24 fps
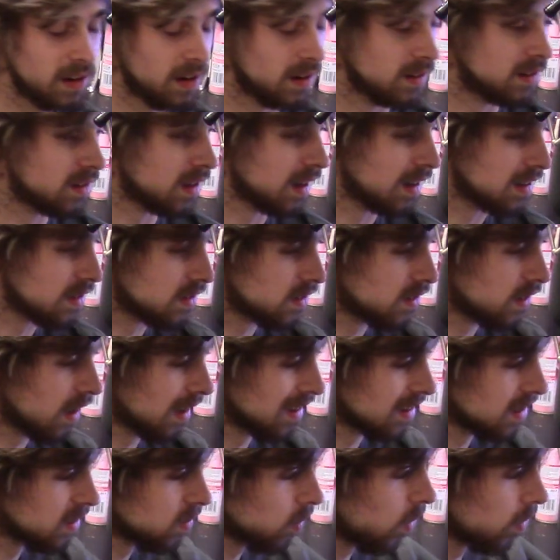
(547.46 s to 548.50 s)

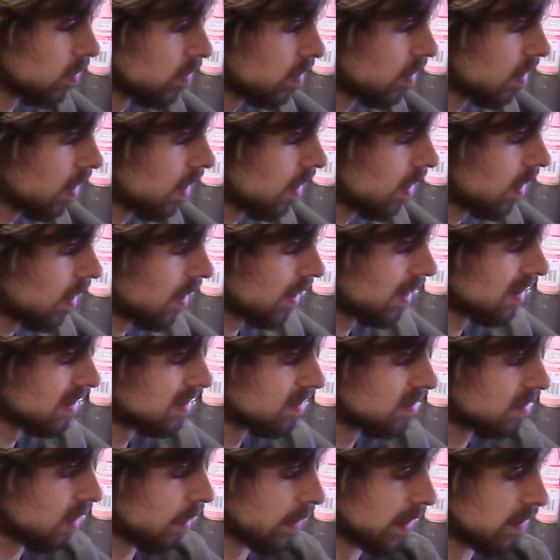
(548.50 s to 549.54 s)
that's what
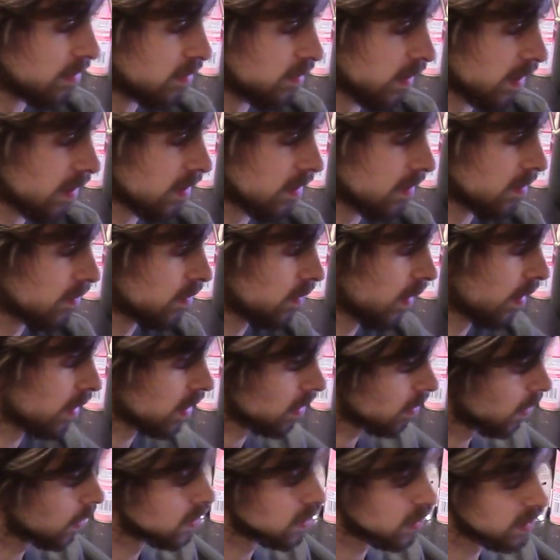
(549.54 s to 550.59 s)
I mean. Fuck
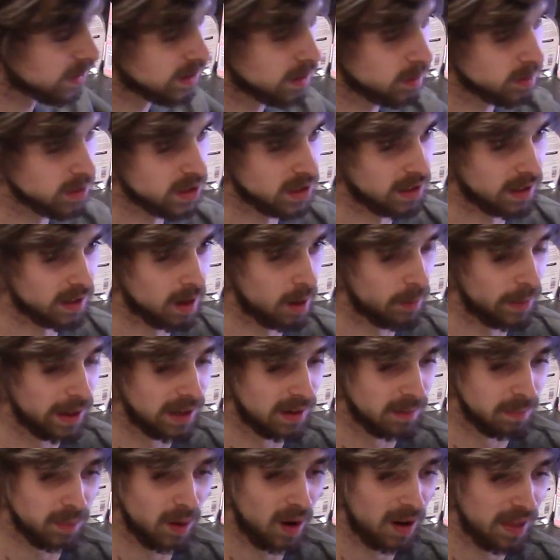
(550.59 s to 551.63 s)
the groceries. I'm just going to come
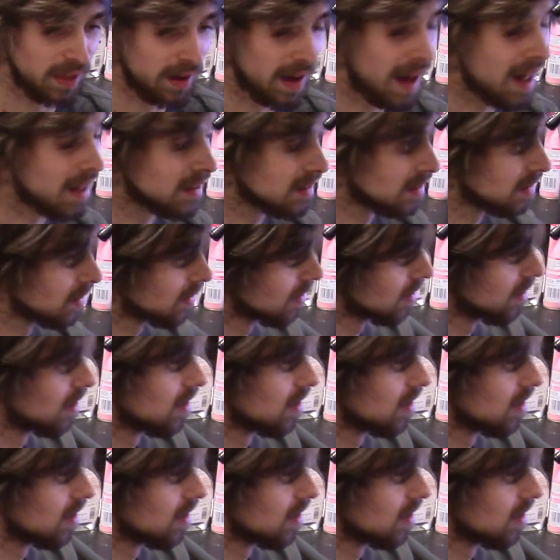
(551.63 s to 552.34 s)
in and buy that.